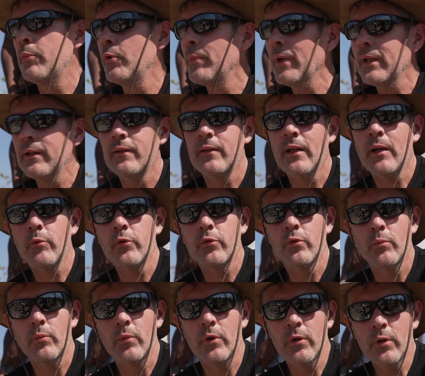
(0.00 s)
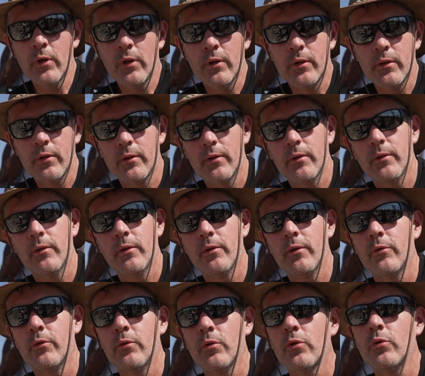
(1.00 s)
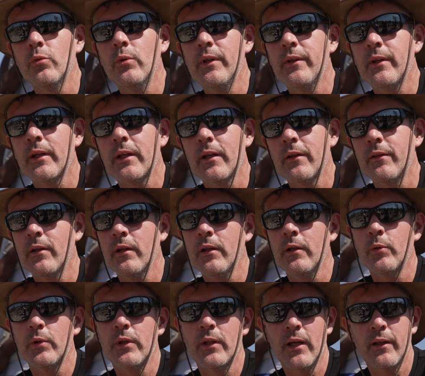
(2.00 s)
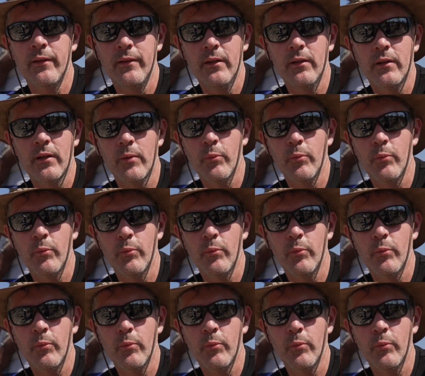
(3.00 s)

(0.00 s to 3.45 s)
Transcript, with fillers: especially the acacias, which have very deep roots.